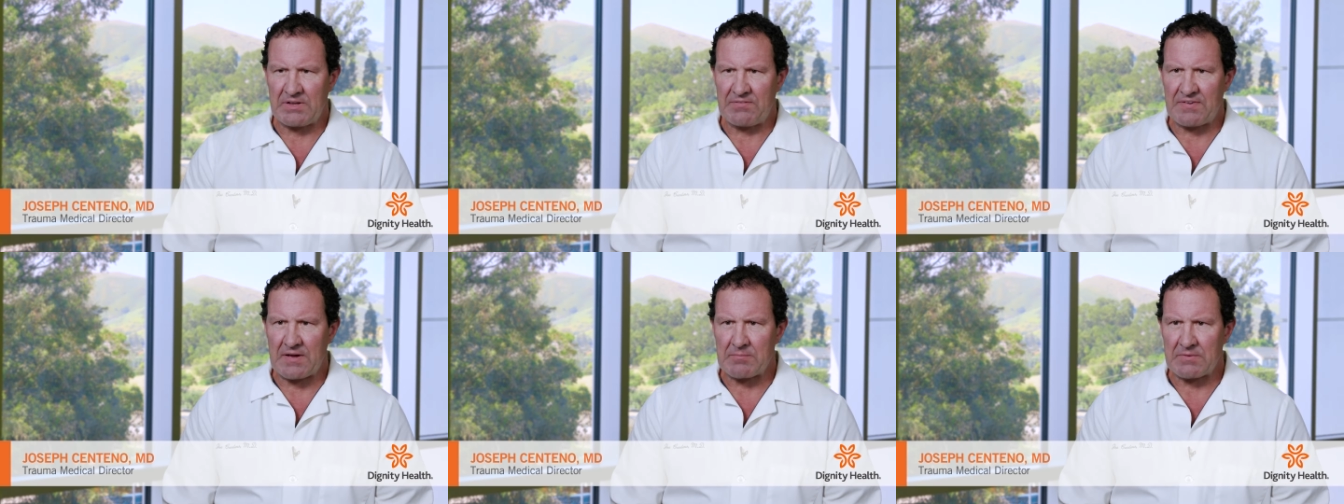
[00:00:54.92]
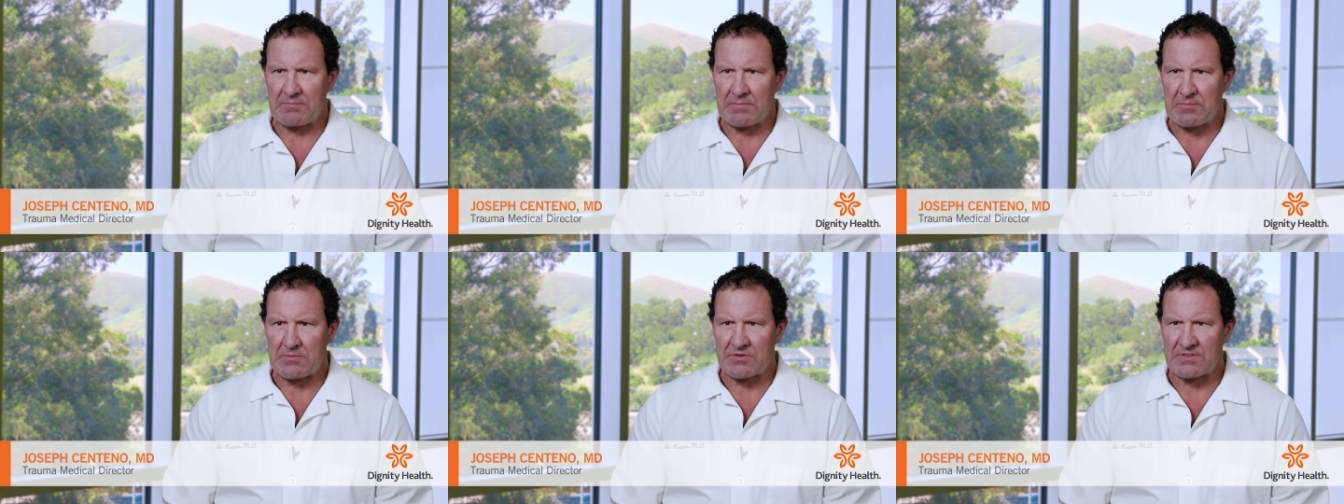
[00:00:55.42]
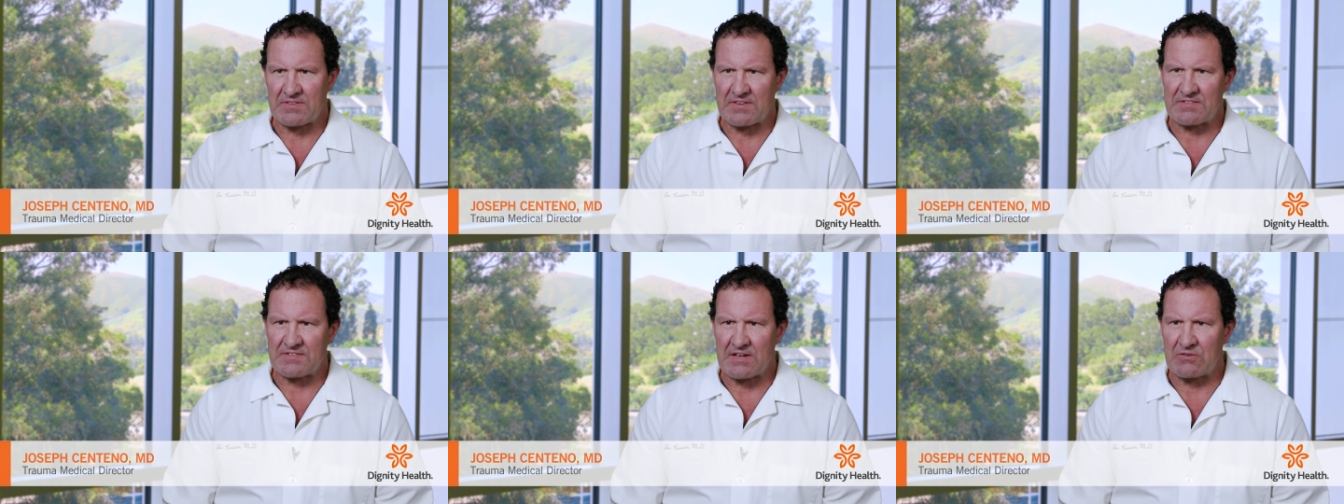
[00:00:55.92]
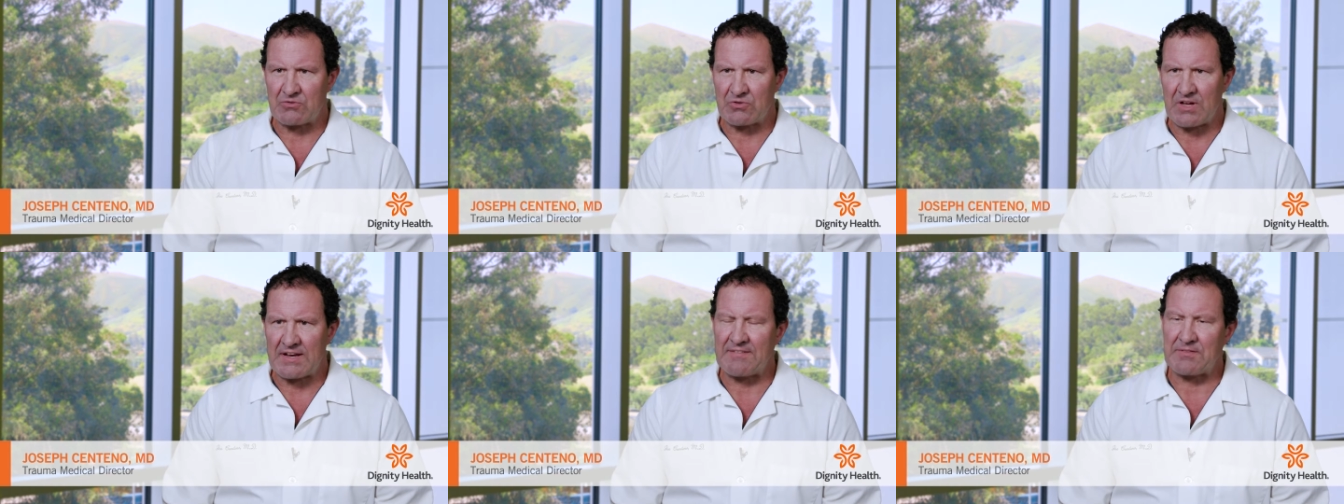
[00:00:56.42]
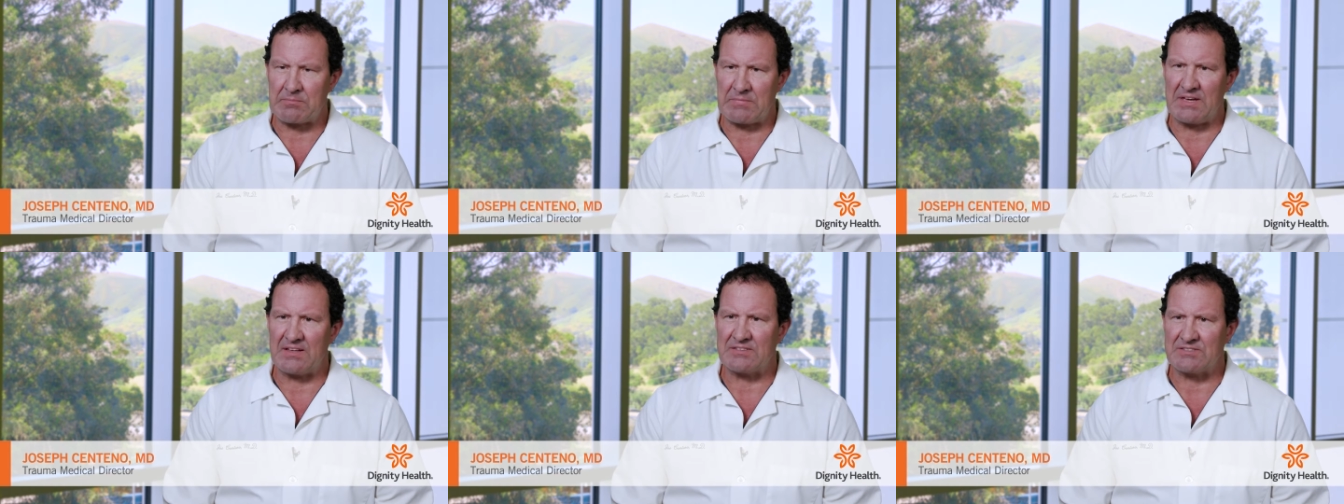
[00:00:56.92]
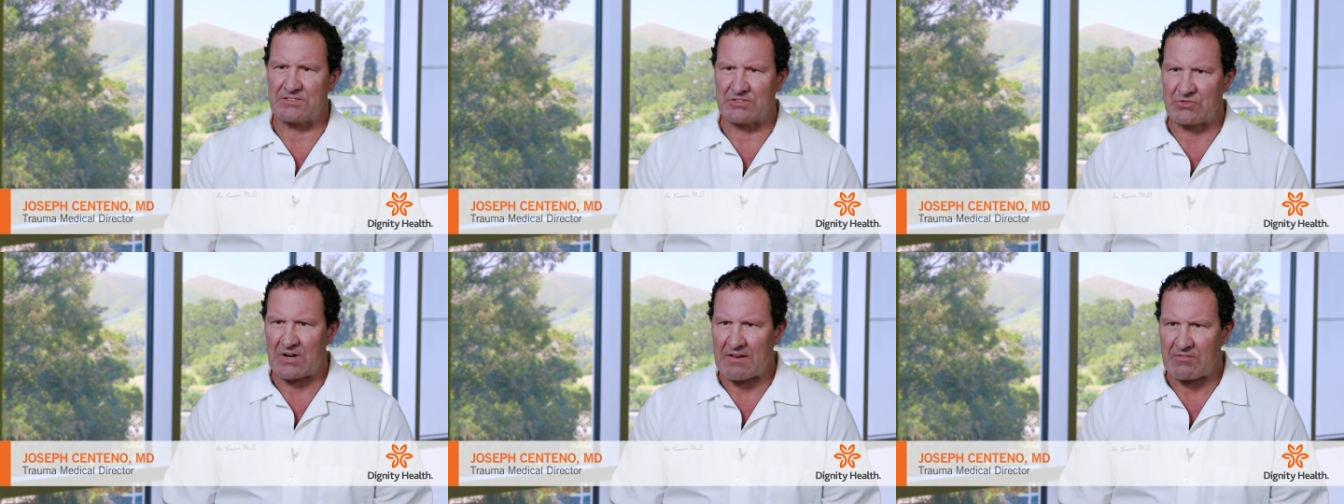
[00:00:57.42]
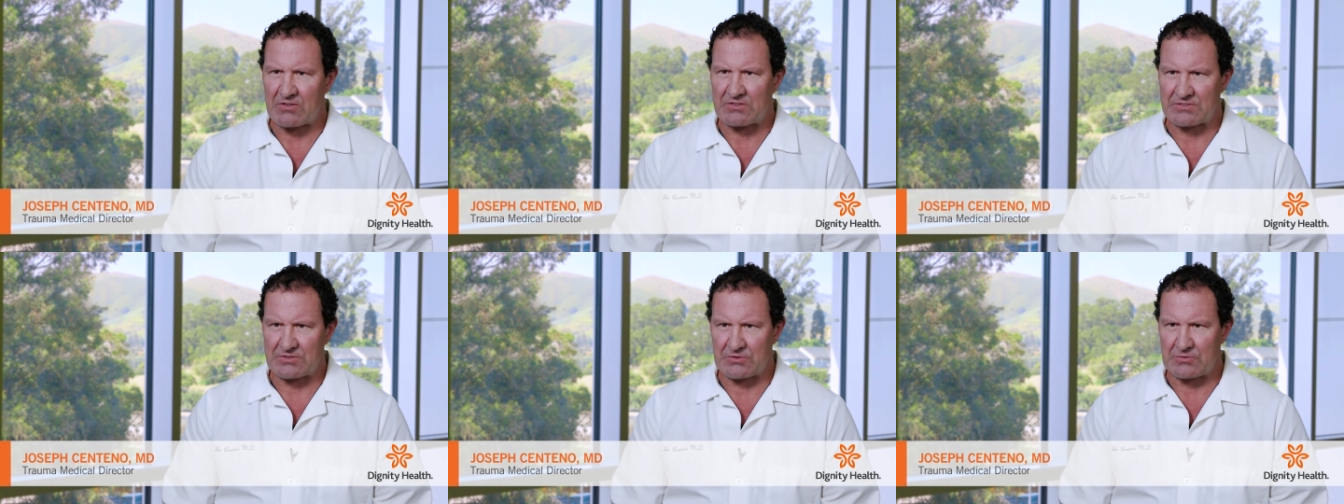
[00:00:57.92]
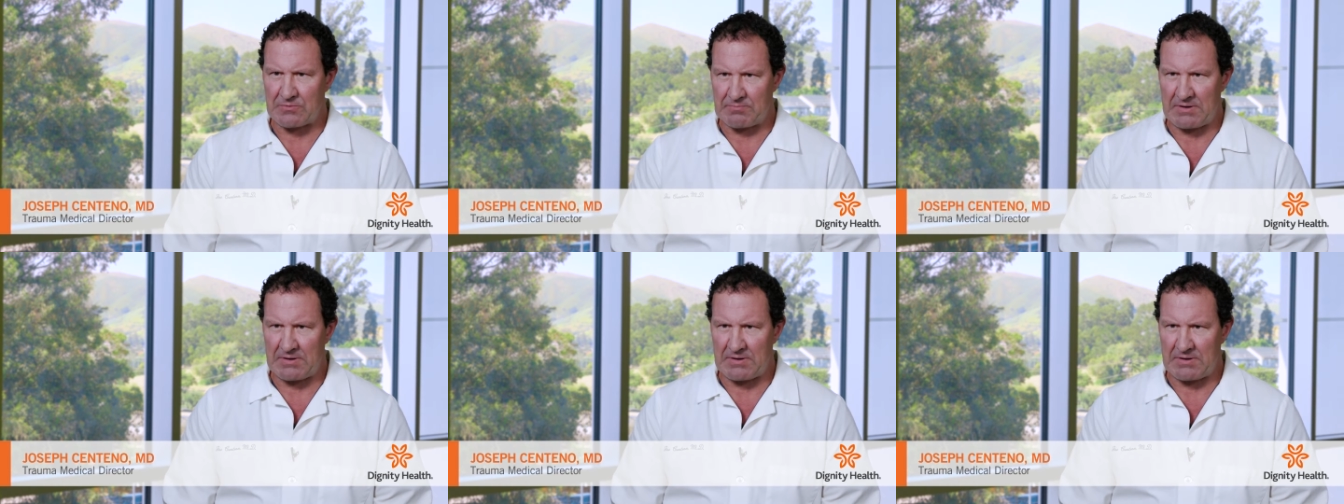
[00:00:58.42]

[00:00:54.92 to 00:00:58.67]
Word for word: Many family members in this town do not have the means to travel to